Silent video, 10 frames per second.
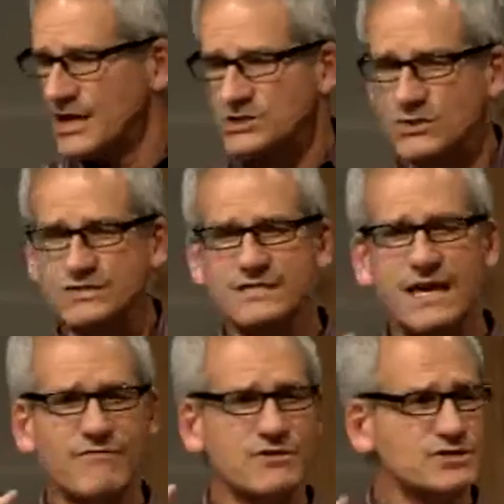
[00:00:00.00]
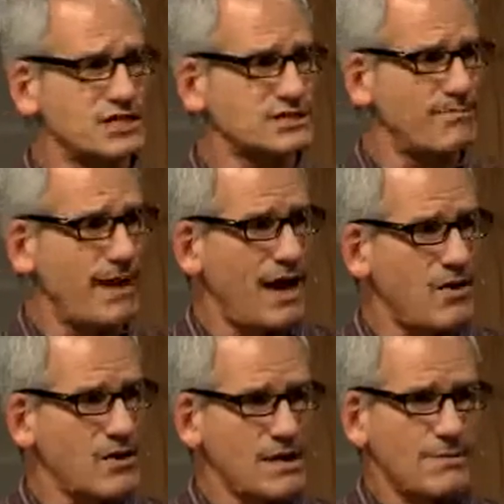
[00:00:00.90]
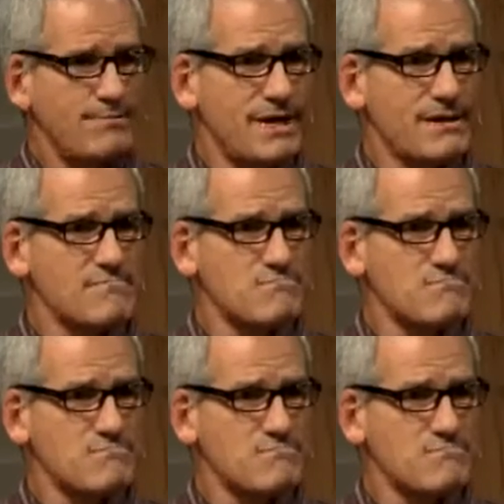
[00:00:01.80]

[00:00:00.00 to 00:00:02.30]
So it's never just about being